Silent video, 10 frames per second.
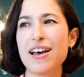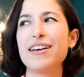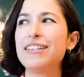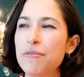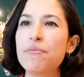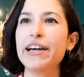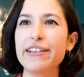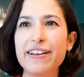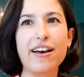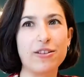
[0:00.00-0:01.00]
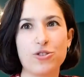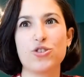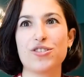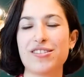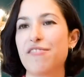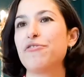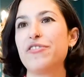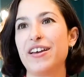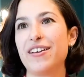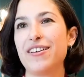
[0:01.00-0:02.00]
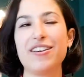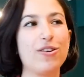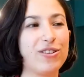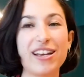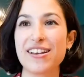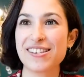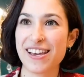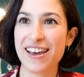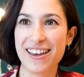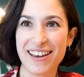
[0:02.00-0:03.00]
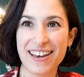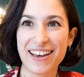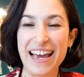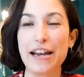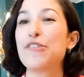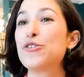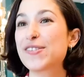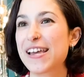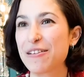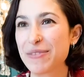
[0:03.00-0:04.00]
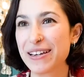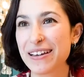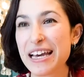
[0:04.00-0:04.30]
they might catch something, that I say and understand me.